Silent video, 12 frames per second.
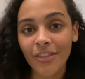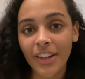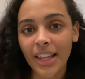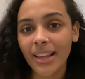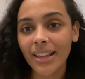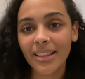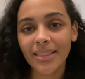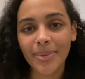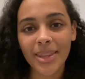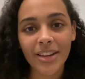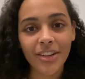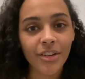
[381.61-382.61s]
Like, but
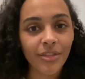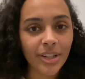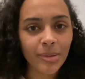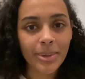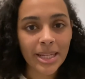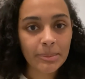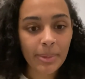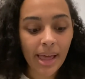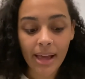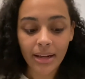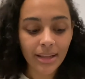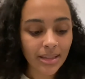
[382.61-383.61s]
they're a real mixed
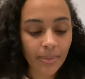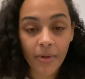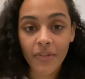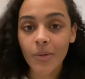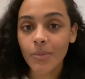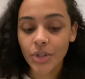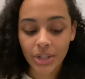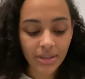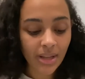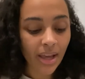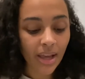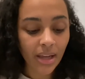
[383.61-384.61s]
bag. Like, some of them just
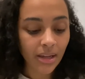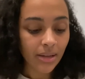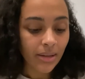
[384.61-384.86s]
say,